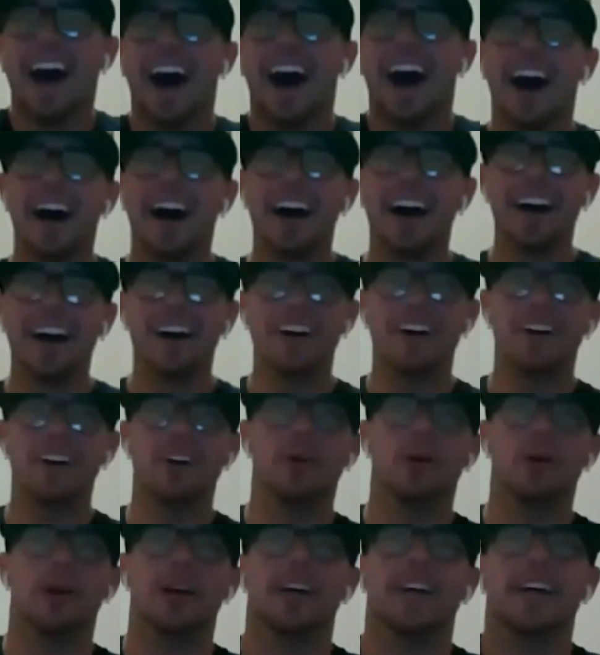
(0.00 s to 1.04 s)

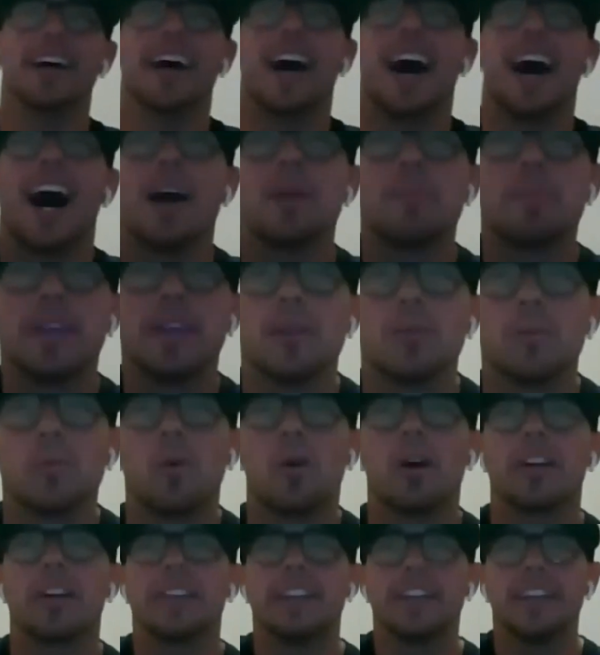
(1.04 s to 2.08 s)
Oh, I beat him
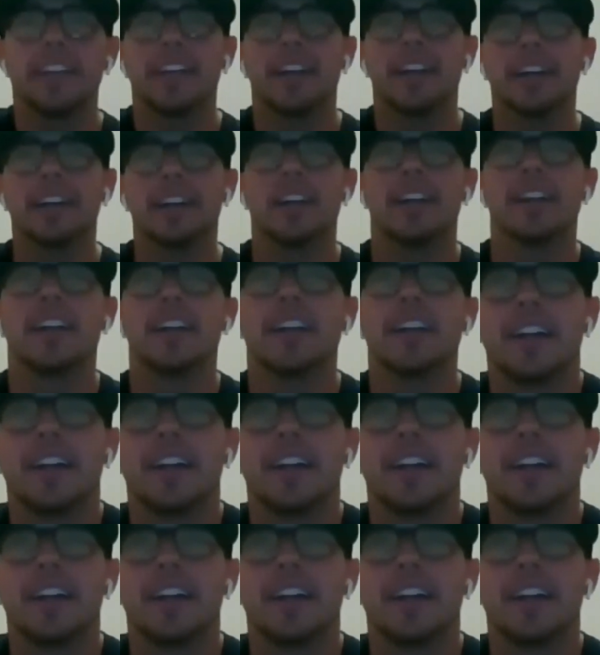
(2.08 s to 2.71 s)
1 year.